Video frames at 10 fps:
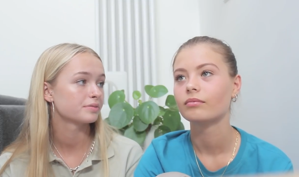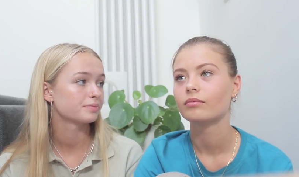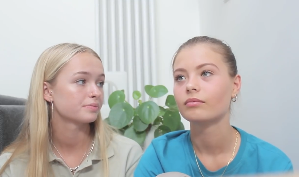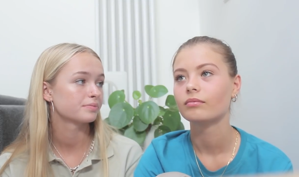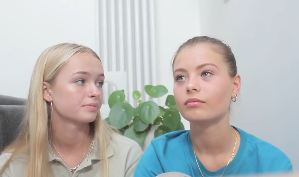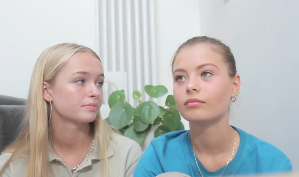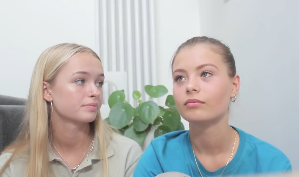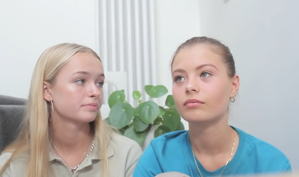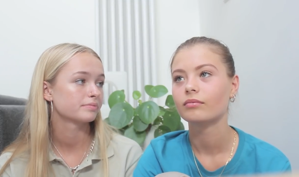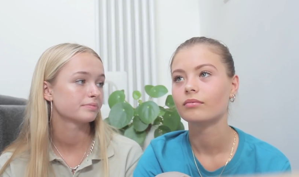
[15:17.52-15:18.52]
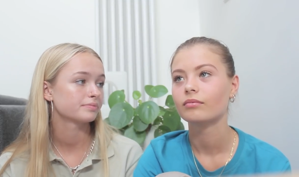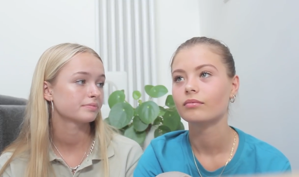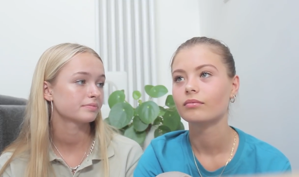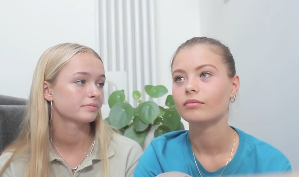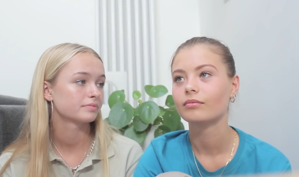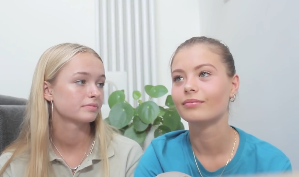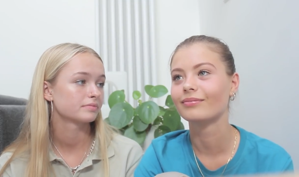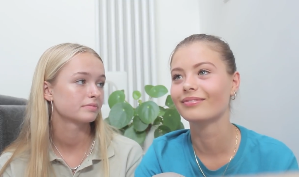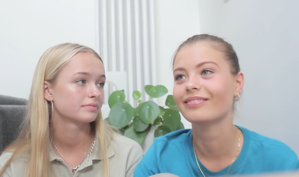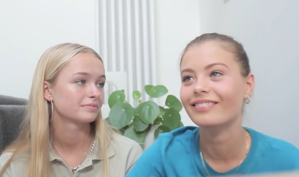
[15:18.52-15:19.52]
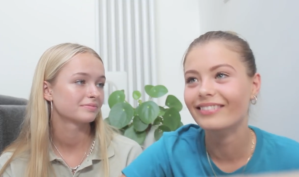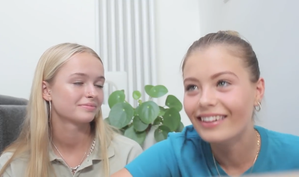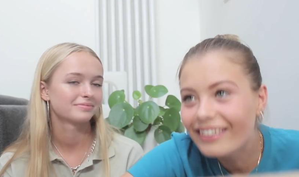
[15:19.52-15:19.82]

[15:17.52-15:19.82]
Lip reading: [no speech]